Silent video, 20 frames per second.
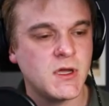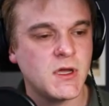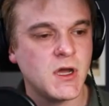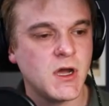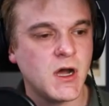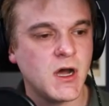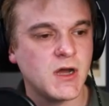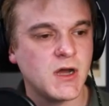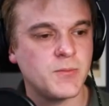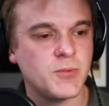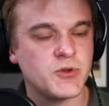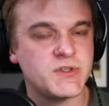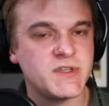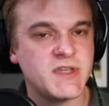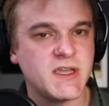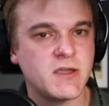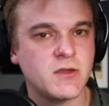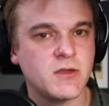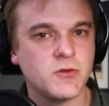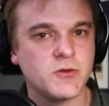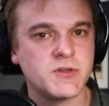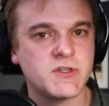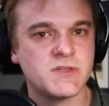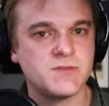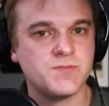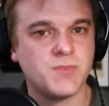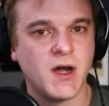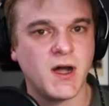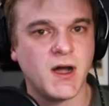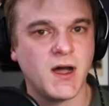on a particular
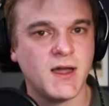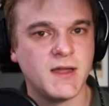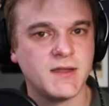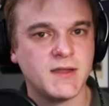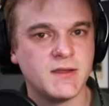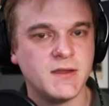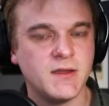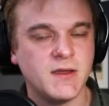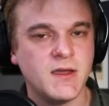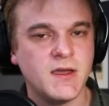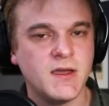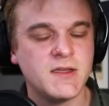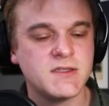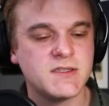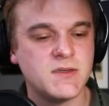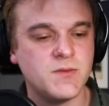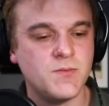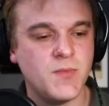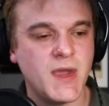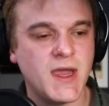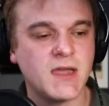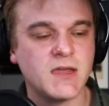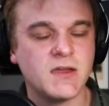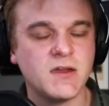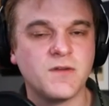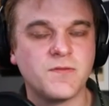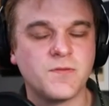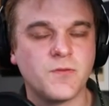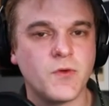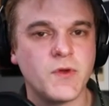spot to make
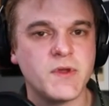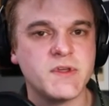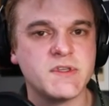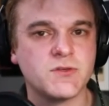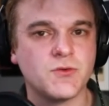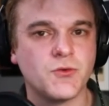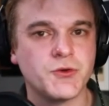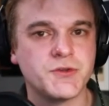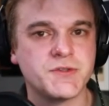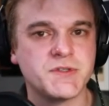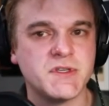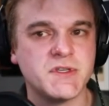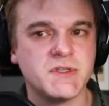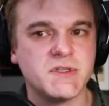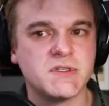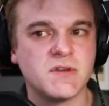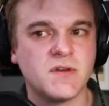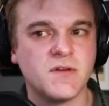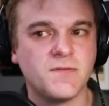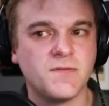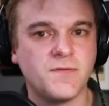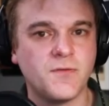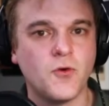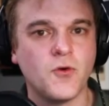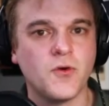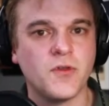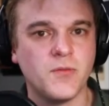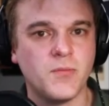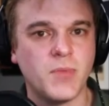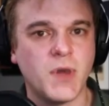enough resources
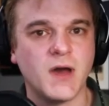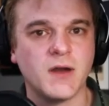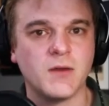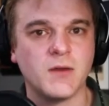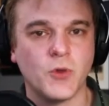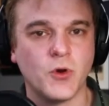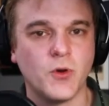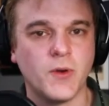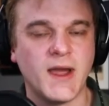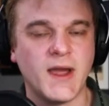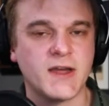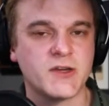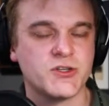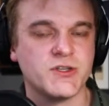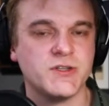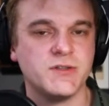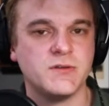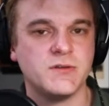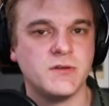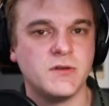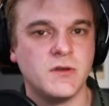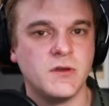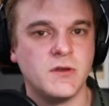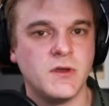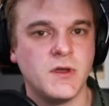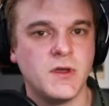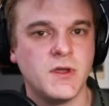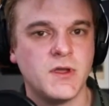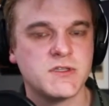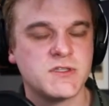for the bottom row action.
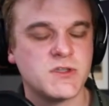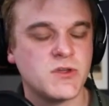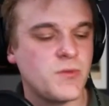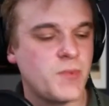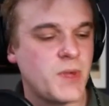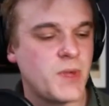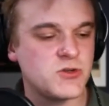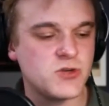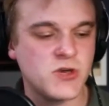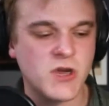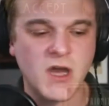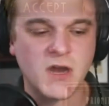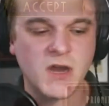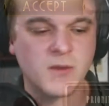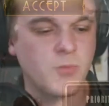So the Patriotic